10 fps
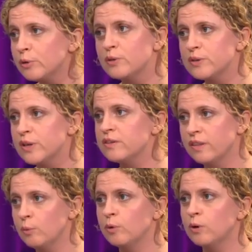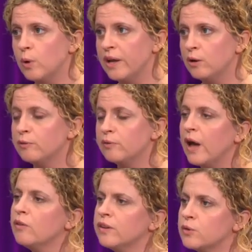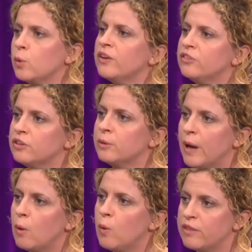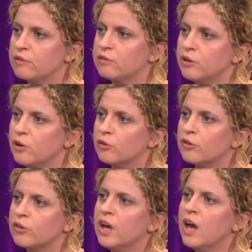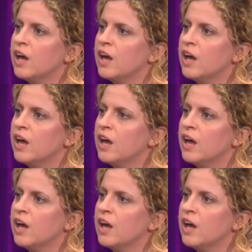process, I think we're a way off that. On this question about whether or not